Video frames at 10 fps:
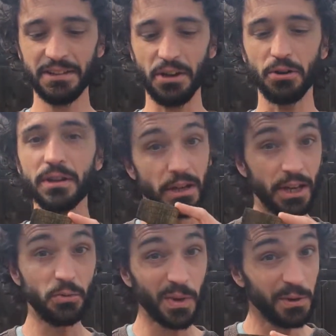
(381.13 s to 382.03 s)
So
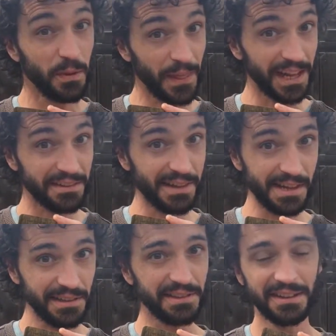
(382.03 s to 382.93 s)
can you read what that
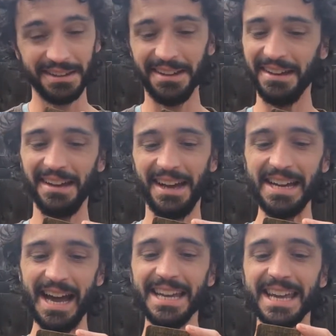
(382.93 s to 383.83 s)
says?
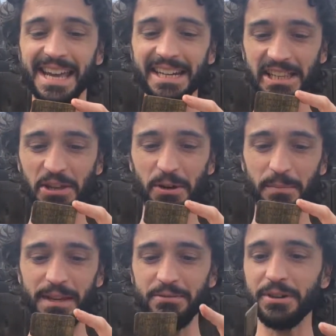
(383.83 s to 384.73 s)
I can a
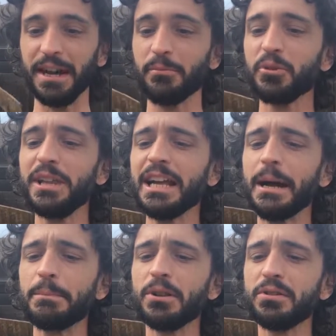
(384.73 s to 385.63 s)
little bit when I'm
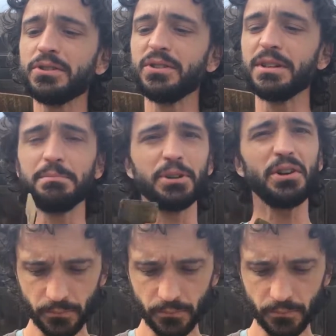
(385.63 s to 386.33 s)
really up close to it.